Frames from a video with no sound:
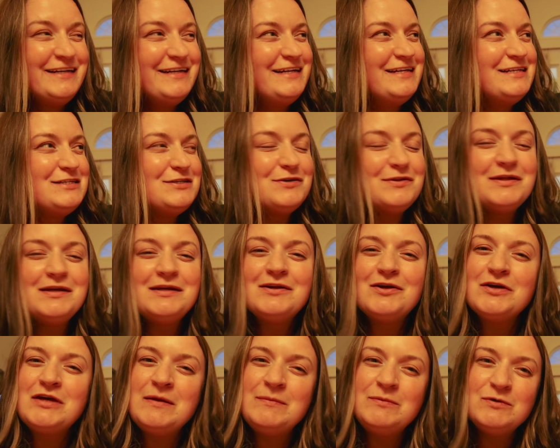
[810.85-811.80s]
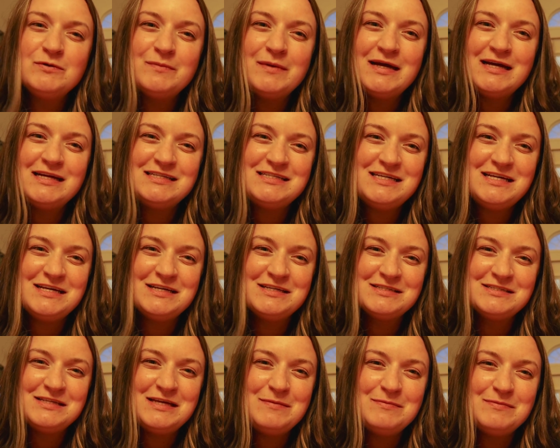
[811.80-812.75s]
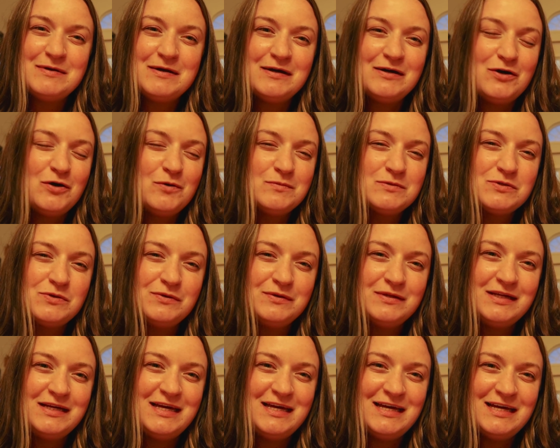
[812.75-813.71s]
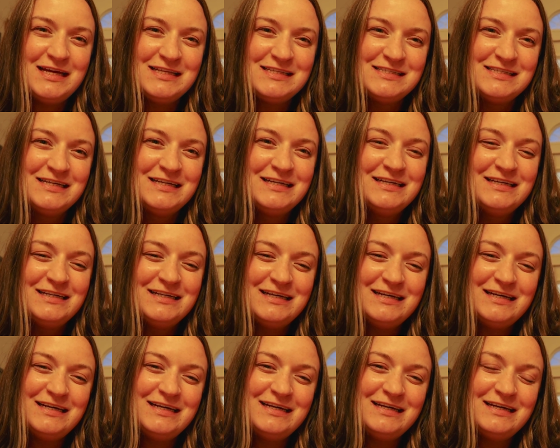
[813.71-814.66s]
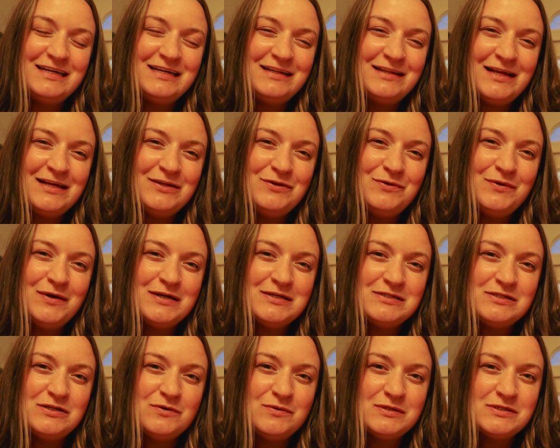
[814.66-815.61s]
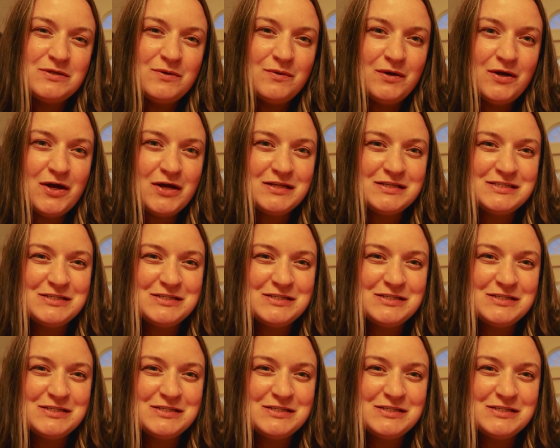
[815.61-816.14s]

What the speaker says: Until then, I'll keep doing my antiques, keep homeschooling the kids, and letting you guys know what's going on.